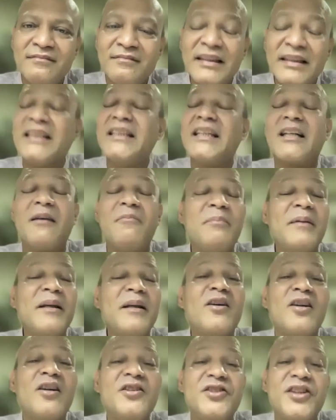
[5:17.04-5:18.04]
There's a
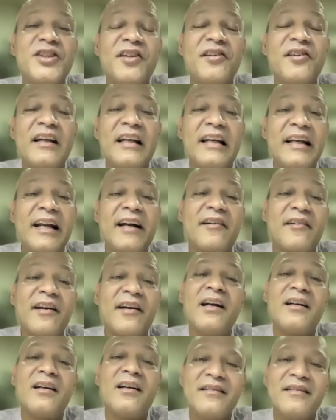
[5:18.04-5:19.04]
company called General
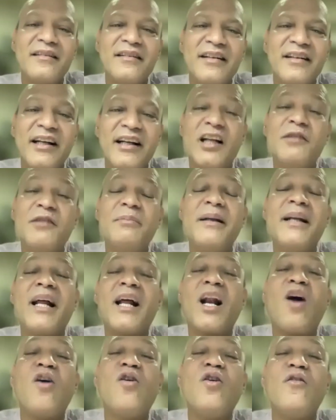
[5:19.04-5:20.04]
Electric. It has been
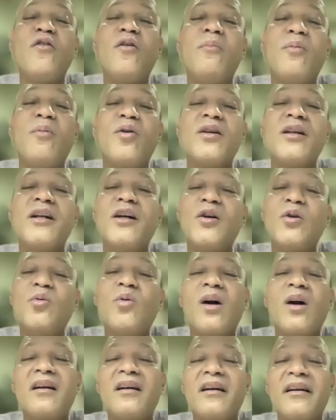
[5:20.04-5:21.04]
around for more than
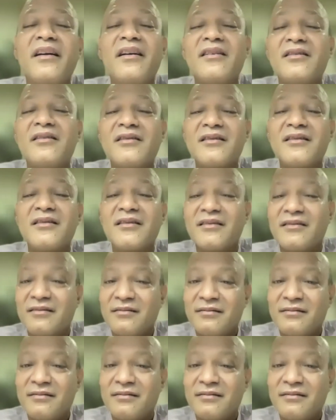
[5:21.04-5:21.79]
200 years.